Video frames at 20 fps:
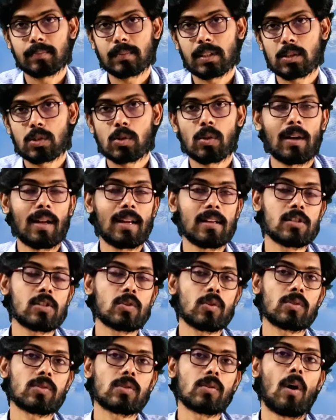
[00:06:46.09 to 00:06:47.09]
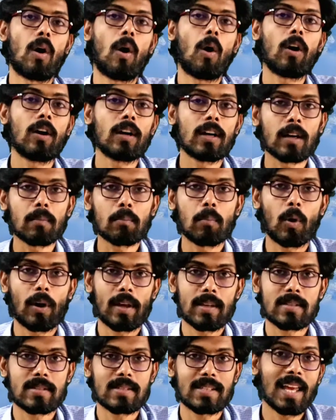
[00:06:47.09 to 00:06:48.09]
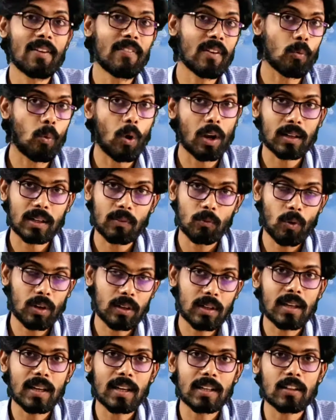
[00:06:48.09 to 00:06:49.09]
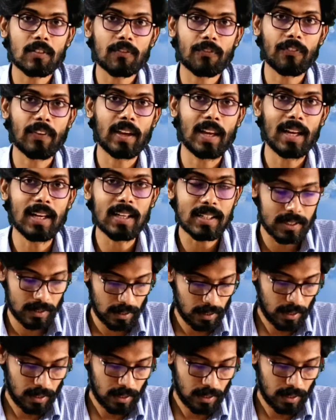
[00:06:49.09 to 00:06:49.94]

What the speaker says: So Lencho's older boys, they were working in the field,